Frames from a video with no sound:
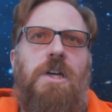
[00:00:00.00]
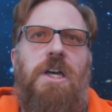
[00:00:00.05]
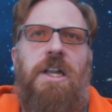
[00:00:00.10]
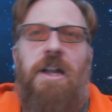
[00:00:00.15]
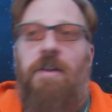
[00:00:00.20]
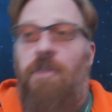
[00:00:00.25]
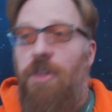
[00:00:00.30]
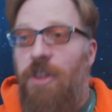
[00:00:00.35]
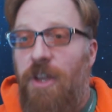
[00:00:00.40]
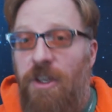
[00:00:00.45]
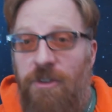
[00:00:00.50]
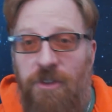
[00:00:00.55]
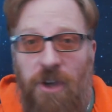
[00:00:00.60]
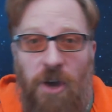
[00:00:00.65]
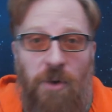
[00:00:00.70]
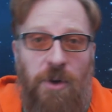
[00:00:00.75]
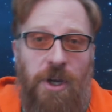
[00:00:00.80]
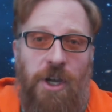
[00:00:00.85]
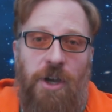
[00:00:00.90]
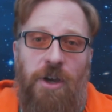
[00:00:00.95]
and everything's
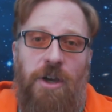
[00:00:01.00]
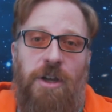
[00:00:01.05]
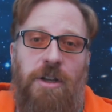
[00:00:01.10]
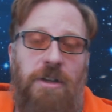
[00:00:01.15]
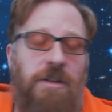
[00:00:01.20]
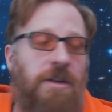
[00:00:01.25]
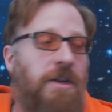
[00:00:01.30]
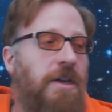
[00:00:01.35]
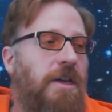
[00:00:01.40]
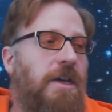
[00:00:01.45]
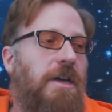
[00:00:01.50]
going good.